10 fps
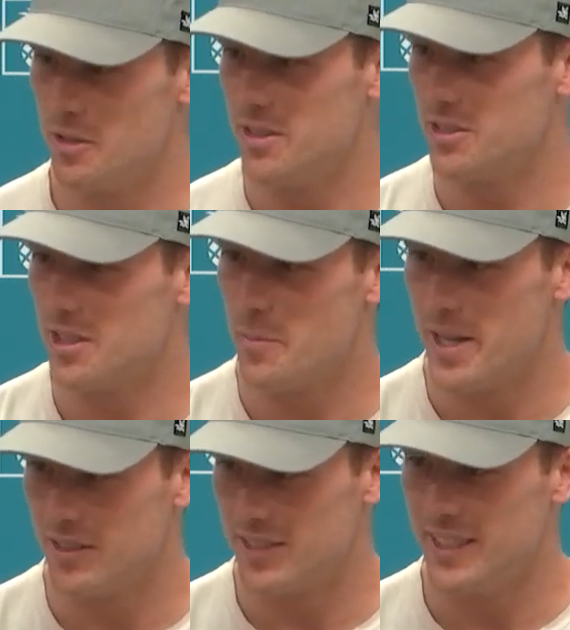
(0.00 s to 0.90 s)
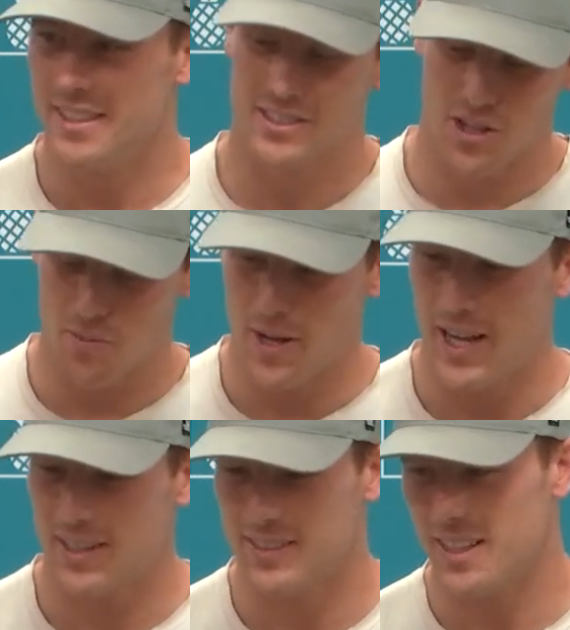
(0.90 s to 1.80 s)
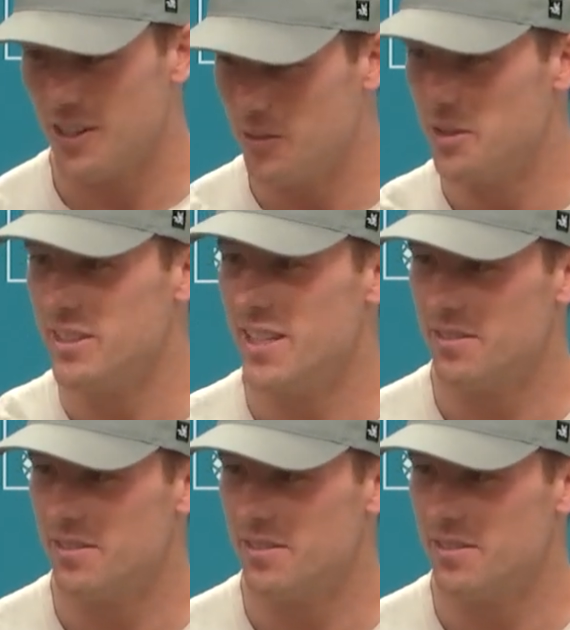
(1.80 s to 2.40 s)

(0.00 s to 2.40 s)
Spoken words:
there's a penalty and it's called back, it's like, oh, well,